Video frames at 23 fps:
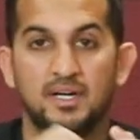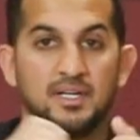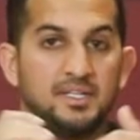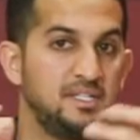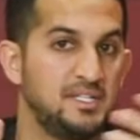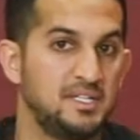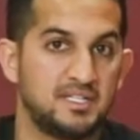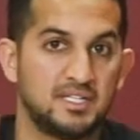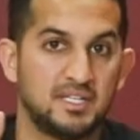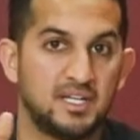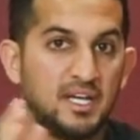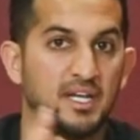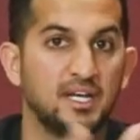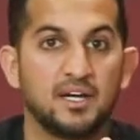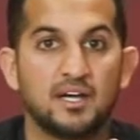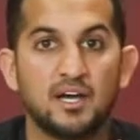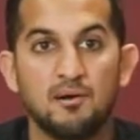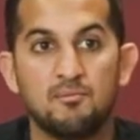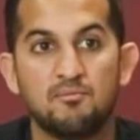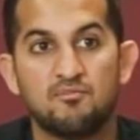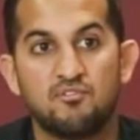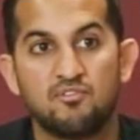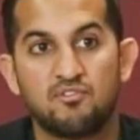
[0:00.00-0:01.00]
decent
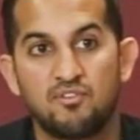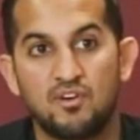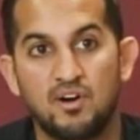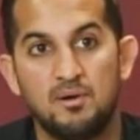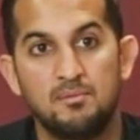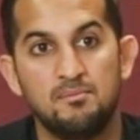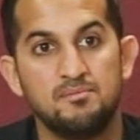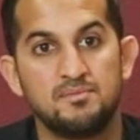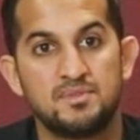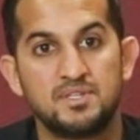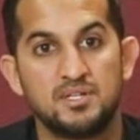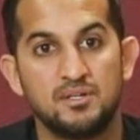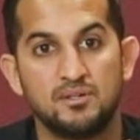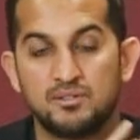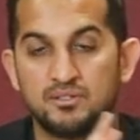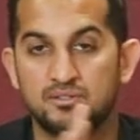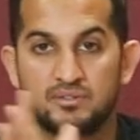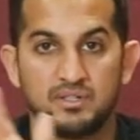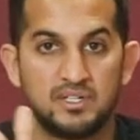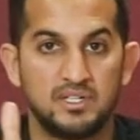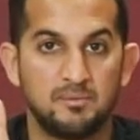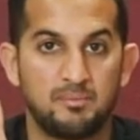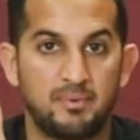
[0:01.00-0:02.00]
income from
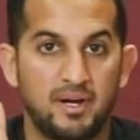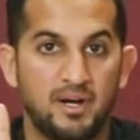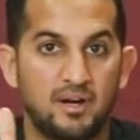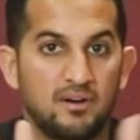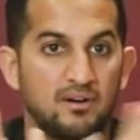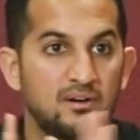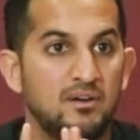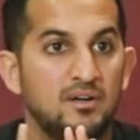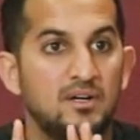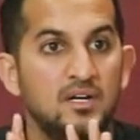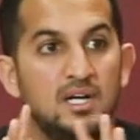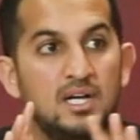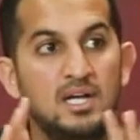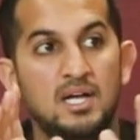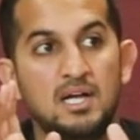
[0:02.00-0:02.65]
Silkscreen Apparel.